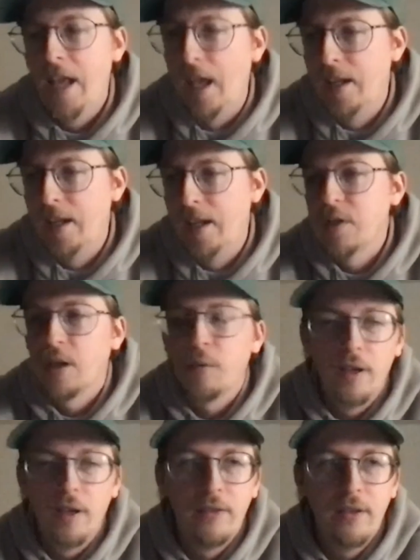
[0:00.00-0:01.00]
And he was
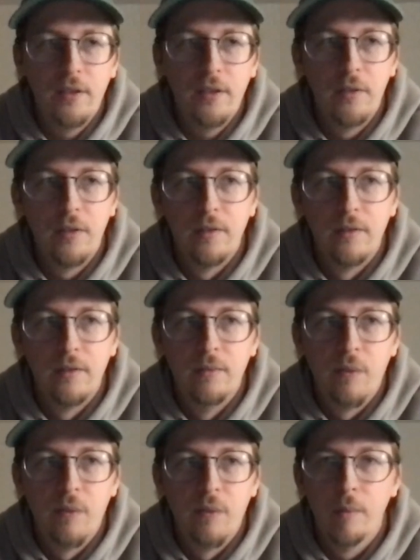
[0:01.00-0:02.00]
like, "Well, I think you could
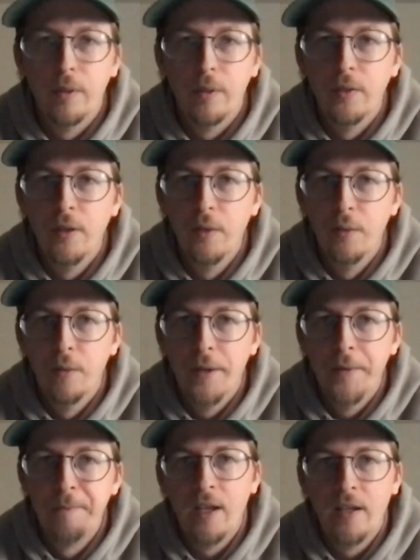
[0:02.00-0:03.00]
probably do
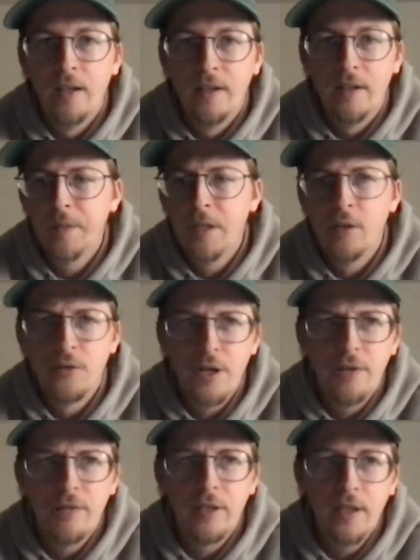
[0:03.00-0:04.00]
one." And he goes,
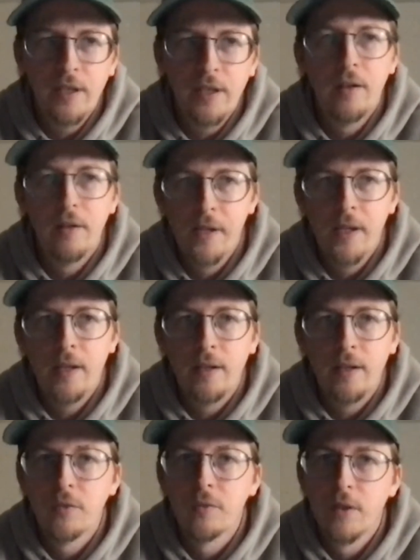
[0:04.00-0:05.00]
"You have a kid?" I go,
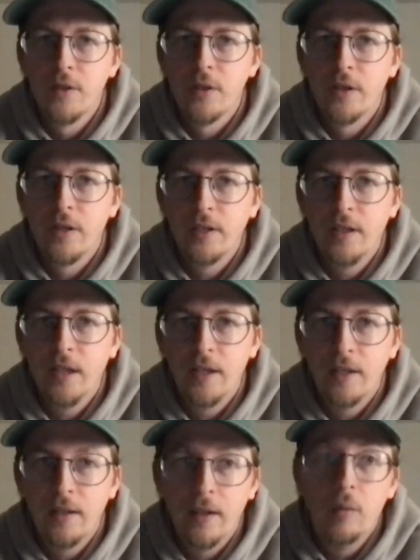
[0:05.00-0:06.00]
"Yeah." He goes, "What is your kid
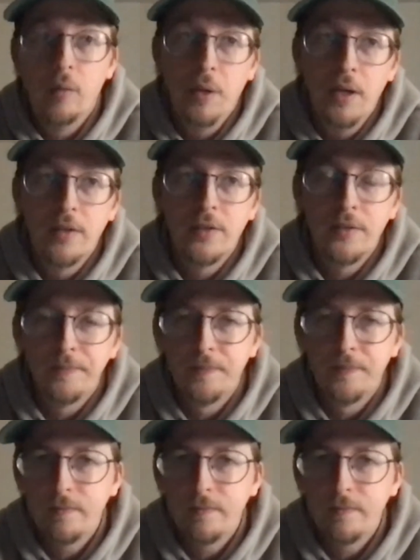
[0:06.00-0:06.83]
like?" And I go, "Bugs."